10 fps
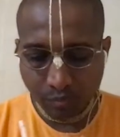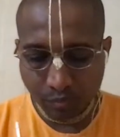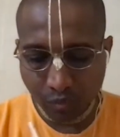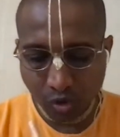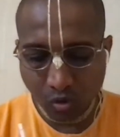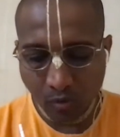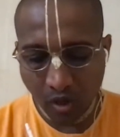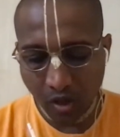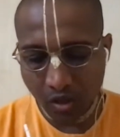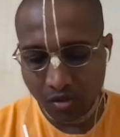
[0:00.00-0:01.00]
Prithu
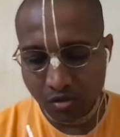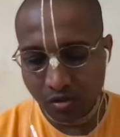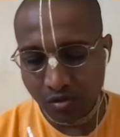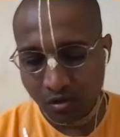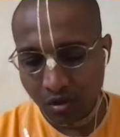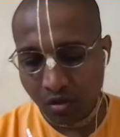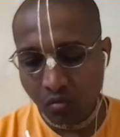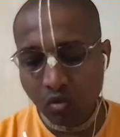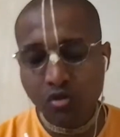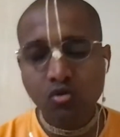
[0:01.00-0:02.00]
Maharaj
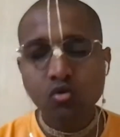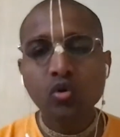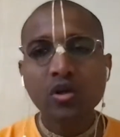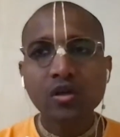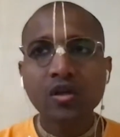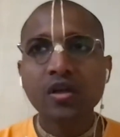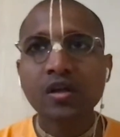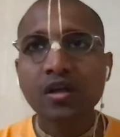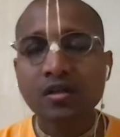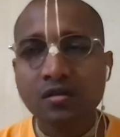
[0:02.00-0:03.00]
was doing the
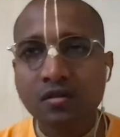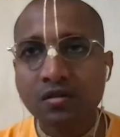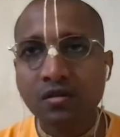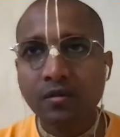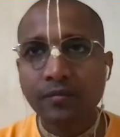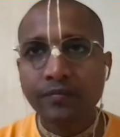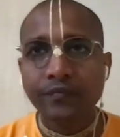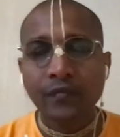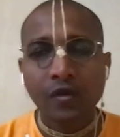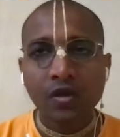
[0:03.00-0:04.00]
yagyas,
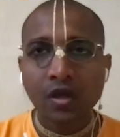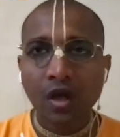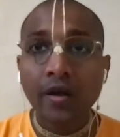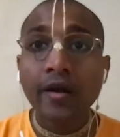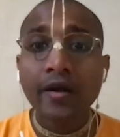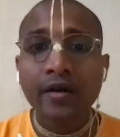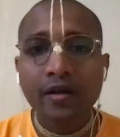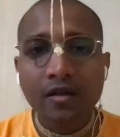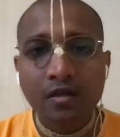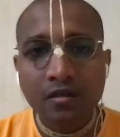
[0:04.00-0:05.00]
the 100
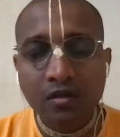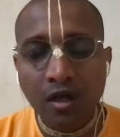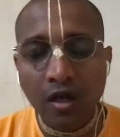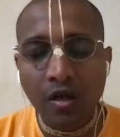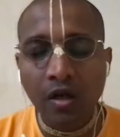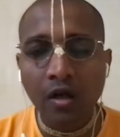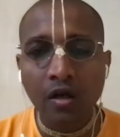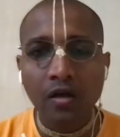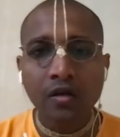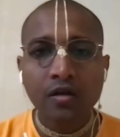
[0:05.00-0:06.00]

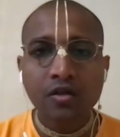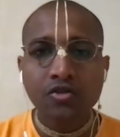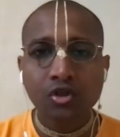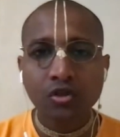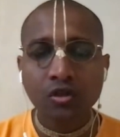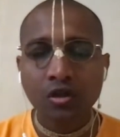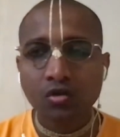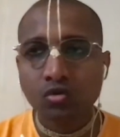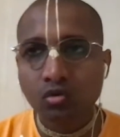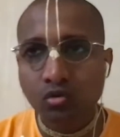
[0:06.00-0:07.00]
uh,
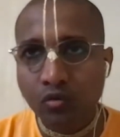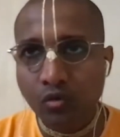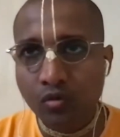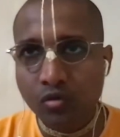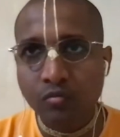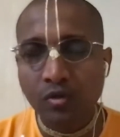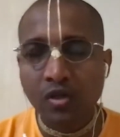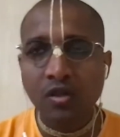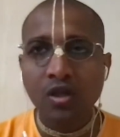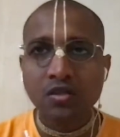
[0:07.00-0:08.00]
Shatakratu is
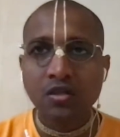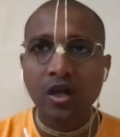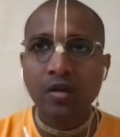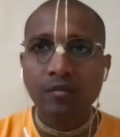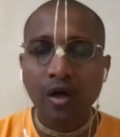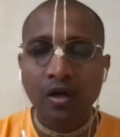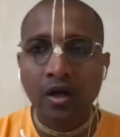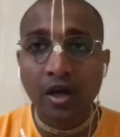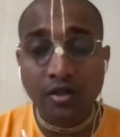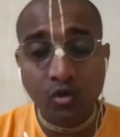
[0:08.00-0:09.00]
Indra's name, 100
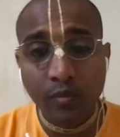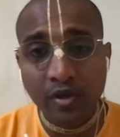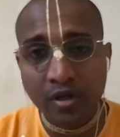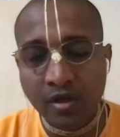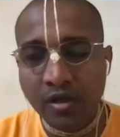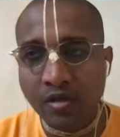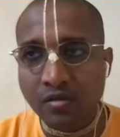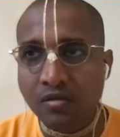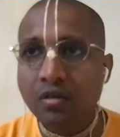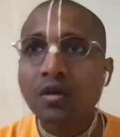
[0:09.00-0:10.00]
Ashwamedha
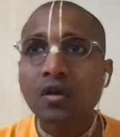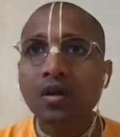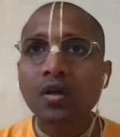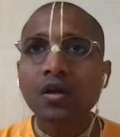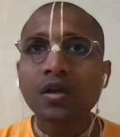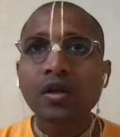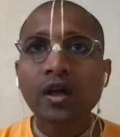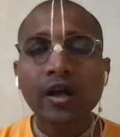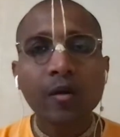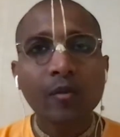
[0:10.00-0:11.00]
yagyas, he
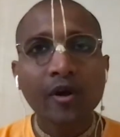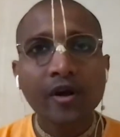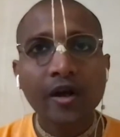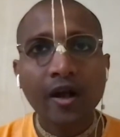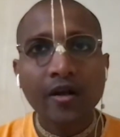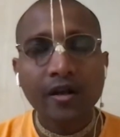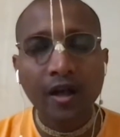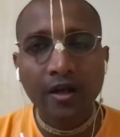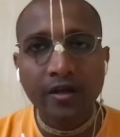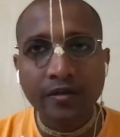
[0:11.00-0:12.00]
had completed
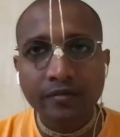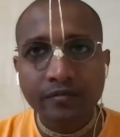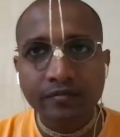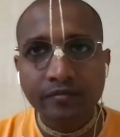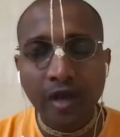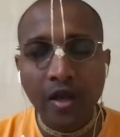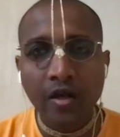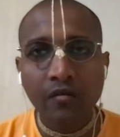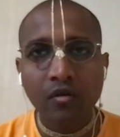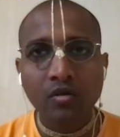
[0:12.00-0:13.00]
99 and
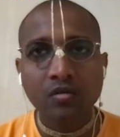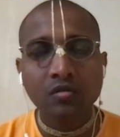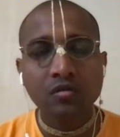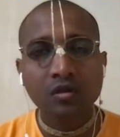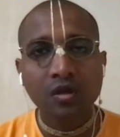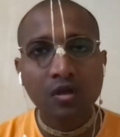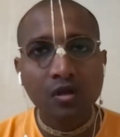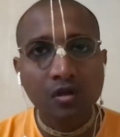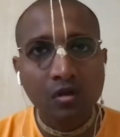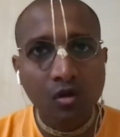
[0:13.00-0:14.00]
he was
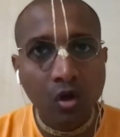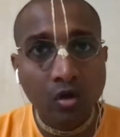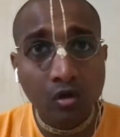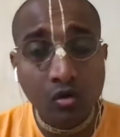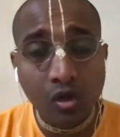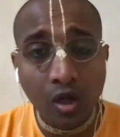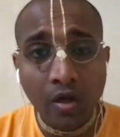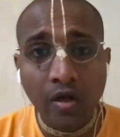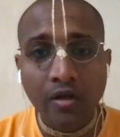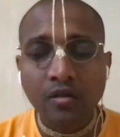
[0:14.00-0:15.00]
going to do the
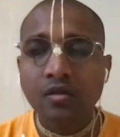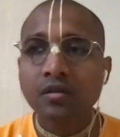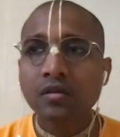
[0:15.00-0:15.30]
100th.